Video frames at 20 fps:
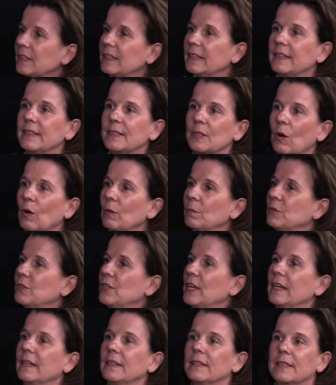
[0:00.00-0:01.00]
these
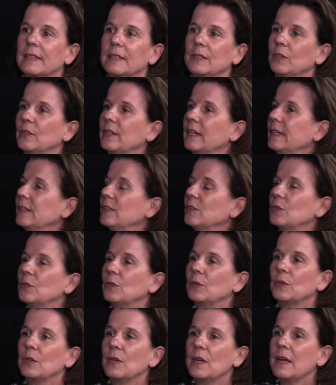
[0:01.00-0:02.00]
objects and you get
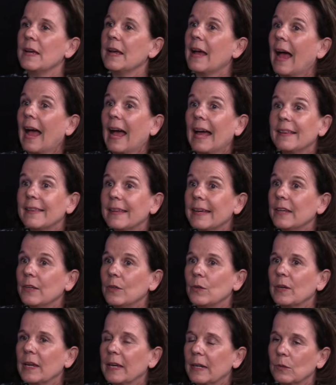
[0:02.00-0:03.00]
to, and then
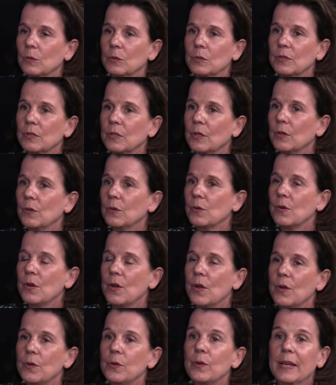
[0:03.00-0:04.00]
you get also,
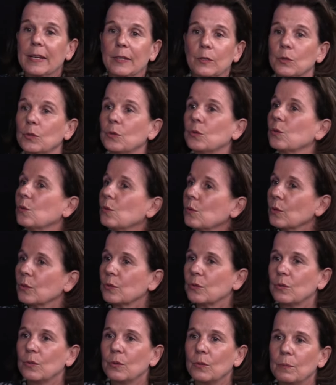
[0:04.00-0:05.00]
you get to talk
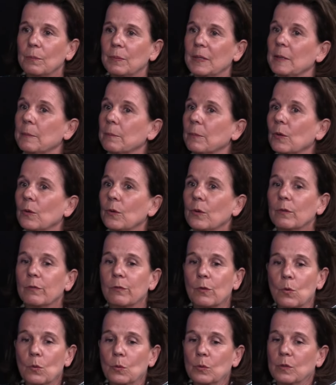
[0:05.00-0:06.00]
to people who
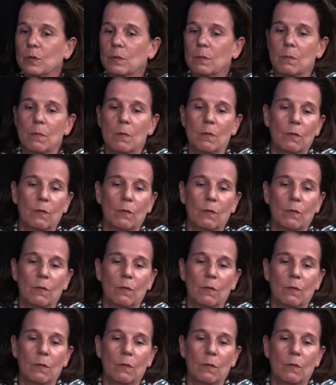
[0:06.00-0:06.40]
of course